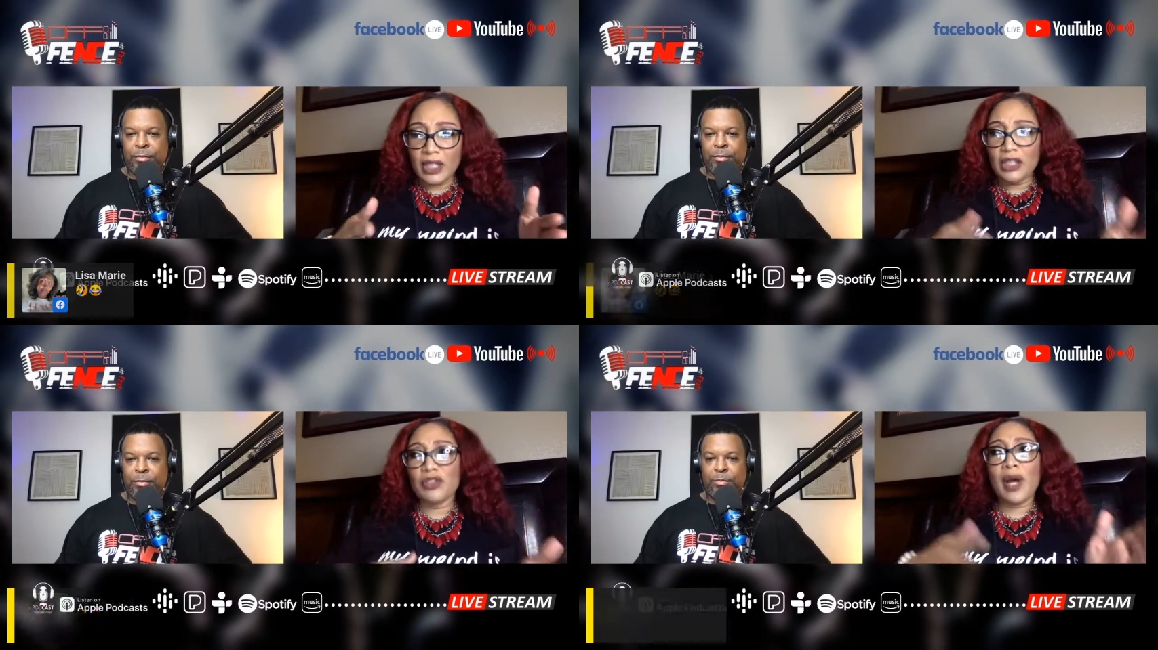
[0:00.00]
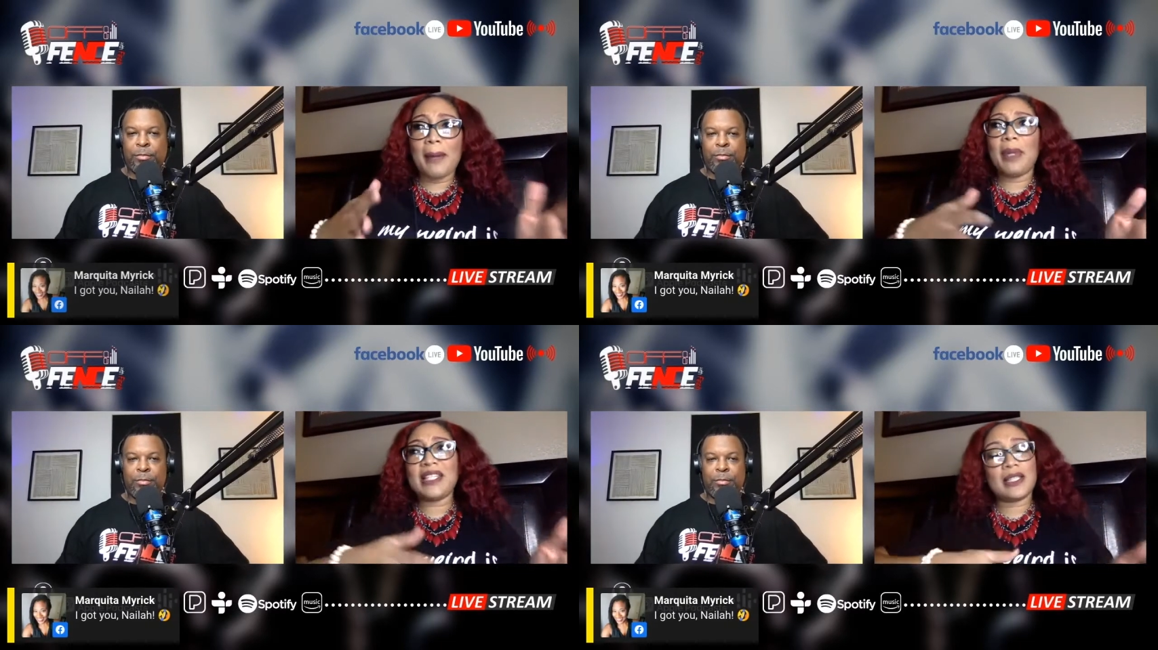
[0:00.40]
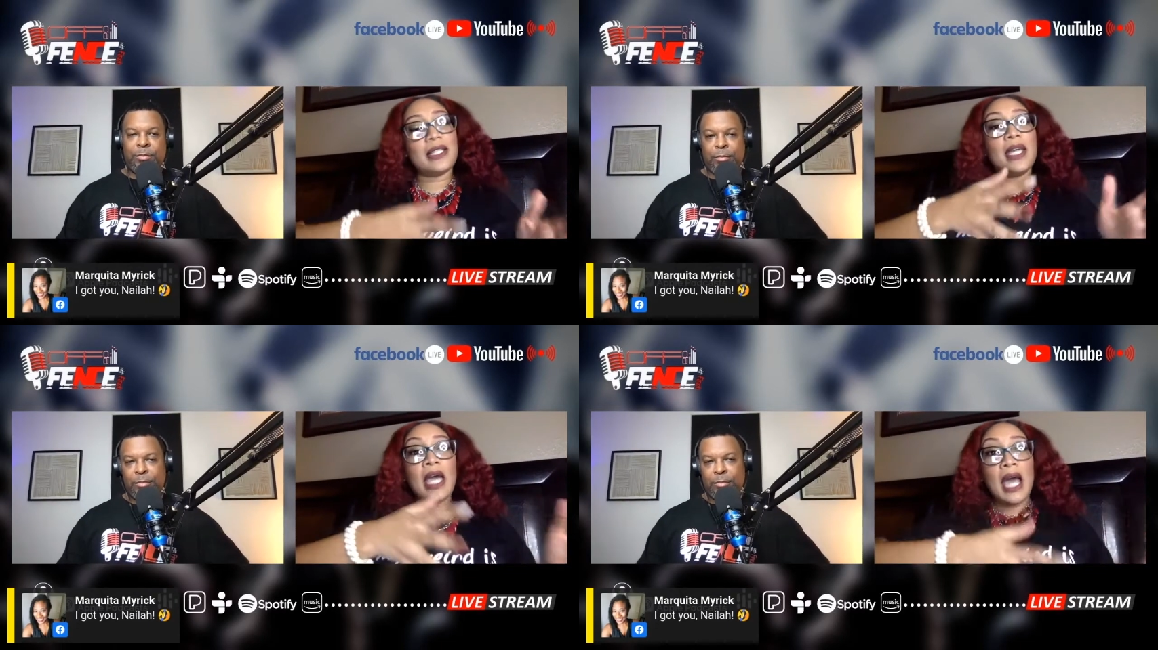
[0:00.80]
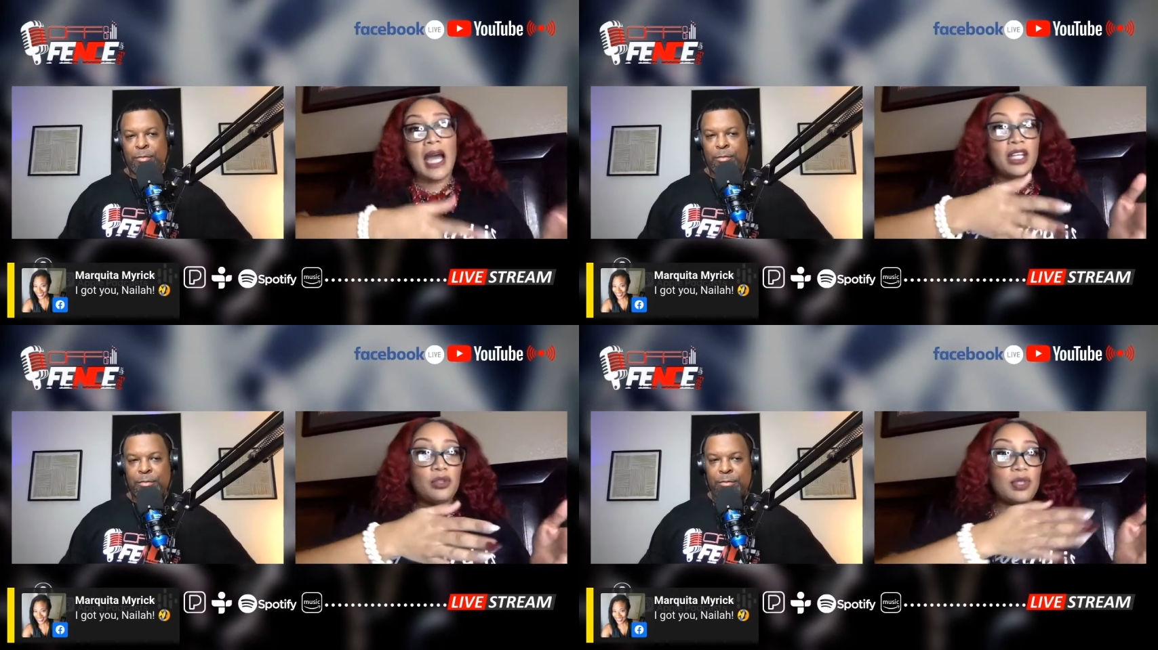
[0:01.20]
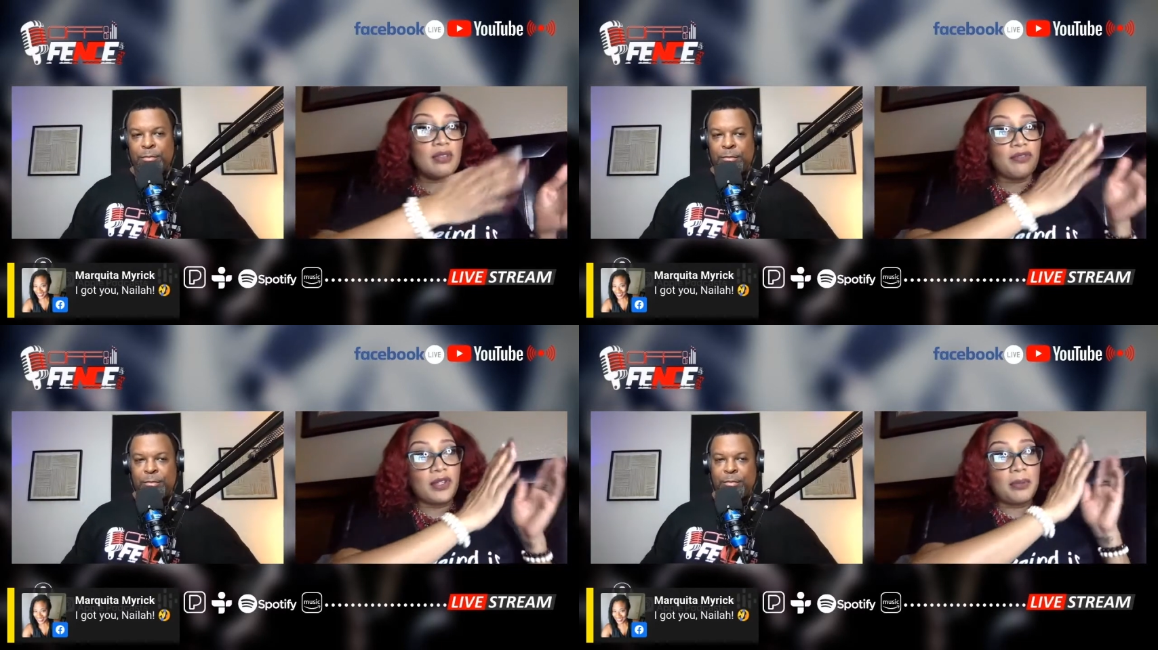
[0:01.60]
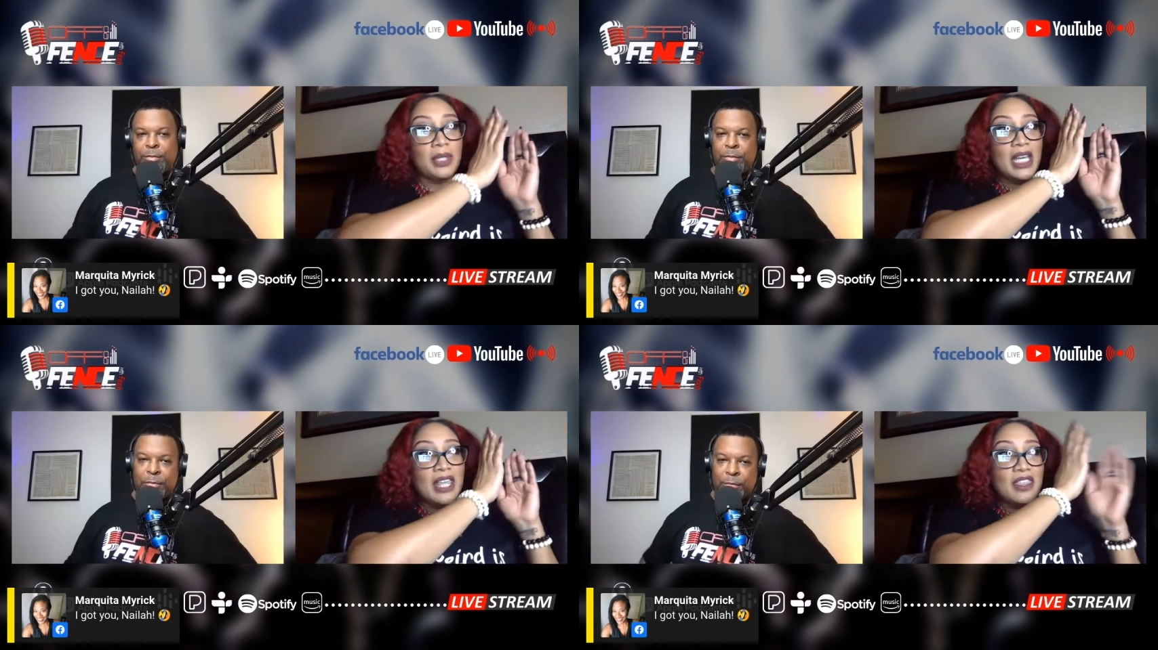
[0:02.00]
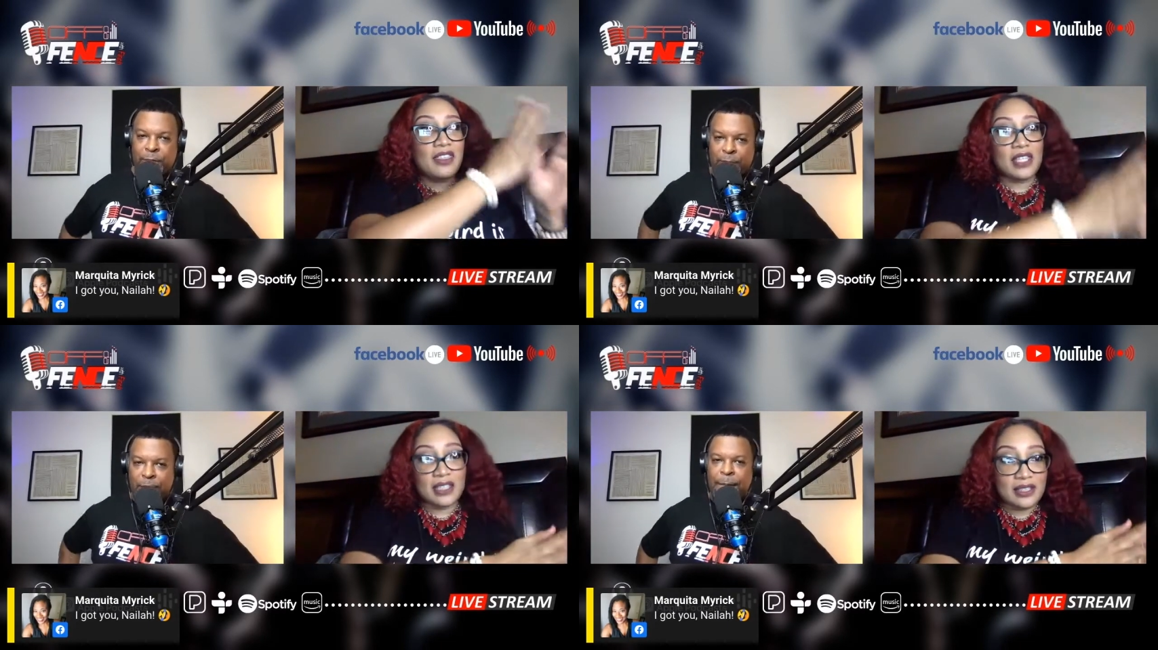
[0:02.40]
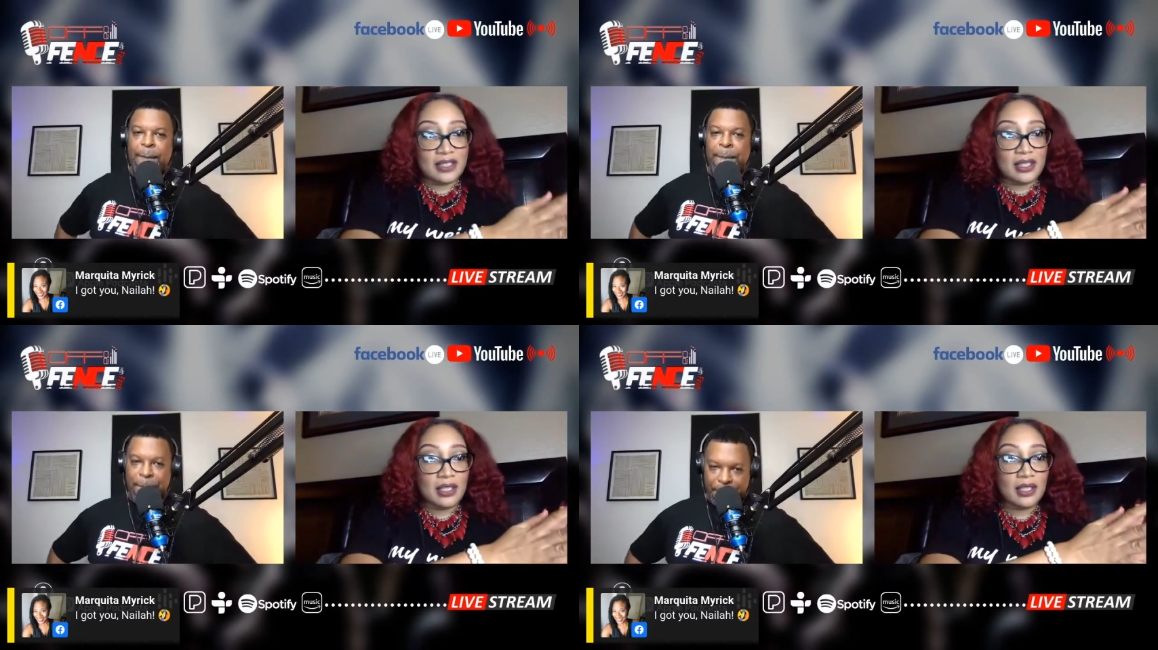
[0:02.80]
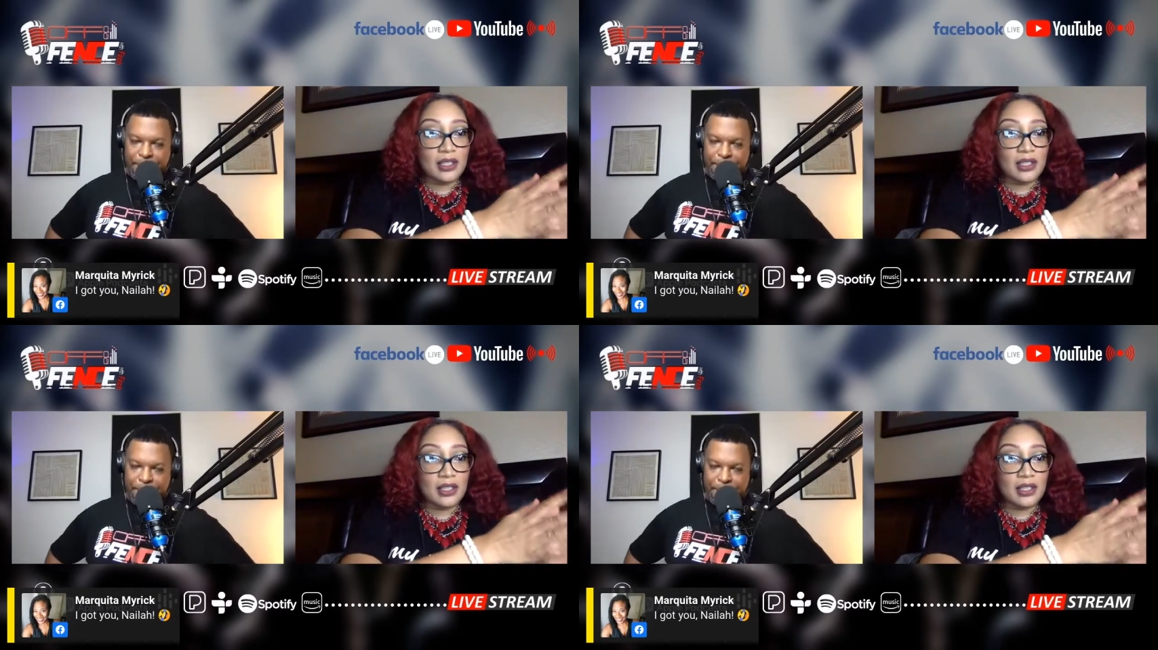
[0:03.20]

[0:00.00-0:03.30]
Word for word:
Speaker 1: you know, how basically, how do you get from this